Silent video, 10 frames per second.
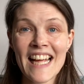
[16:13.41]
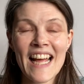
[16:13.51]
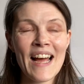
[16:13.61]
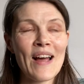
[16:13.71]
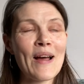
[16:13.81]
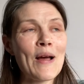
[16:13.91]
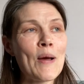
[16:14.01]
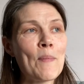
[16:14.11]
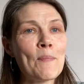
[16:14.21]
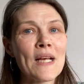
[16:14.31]

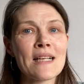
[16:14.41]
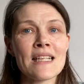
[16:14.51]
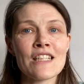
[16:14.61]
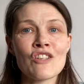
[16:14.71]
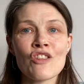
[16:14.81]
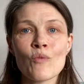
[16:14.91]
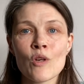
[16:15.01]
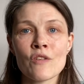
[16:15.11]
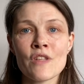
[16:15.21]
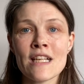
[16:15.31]
because it's another one
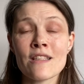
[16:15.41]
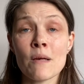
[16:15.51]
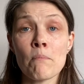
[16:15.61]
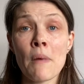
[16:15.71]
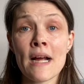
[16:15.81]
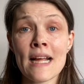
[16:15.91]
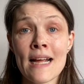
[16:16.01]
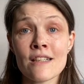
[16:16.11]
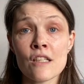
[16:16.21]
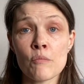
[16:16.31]
of these that might
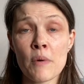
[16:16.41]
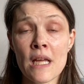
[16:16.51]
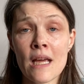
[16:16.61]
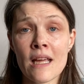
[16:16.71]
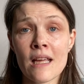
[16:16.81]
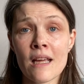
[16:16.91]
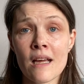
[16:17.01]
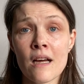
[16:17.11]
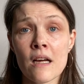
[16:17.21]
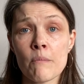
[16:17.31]
end up being
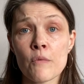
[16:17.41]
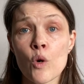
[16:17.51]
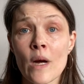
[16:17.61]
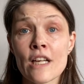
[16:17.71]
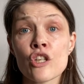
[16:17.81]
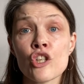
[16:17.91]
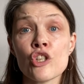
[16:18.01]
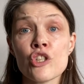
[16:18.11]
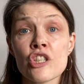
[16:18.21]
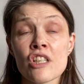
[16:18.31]
quite a
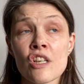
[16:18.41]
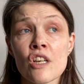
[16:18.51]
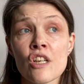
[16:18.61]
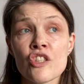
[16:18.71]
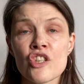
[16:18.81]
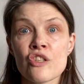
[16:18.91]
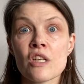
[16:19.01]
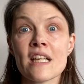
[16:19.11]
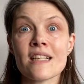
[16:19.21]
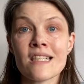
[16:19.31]
good, just
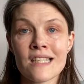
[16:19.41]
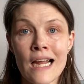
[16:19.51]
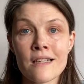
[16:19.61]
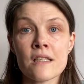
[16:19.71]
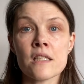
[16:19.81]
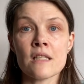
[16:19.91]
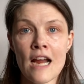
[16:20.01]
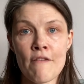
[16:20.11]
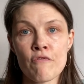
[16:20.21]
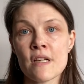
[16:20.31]
like standard
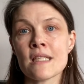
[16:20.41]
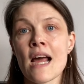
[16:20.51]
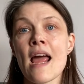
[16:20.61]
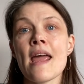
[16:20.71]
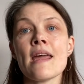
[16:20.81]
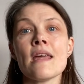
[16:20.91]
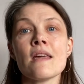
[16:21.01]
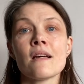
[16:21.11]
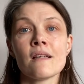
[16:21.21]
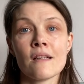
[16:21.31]
everyday
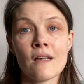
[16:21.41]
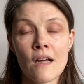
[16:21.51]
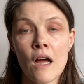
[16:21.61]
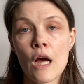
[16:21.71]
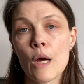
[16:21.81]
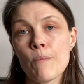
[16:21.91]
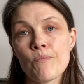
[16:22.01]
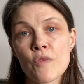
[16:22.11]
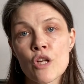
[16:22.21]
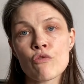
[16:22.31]

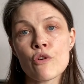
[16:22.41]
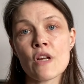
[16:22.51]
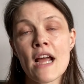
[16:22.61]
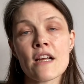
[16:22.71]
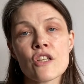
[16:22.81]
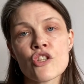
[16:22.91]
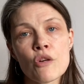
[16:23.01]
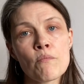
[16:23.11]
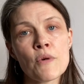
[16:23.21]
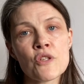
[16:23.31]
crew neck
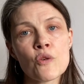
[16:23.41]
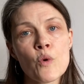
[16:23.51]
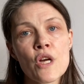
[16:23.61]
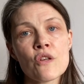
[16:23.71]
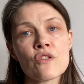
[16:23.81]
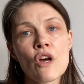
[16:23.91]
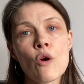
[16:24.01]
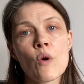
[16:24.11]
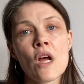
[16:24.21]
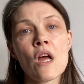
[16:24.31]
jumper to wear. So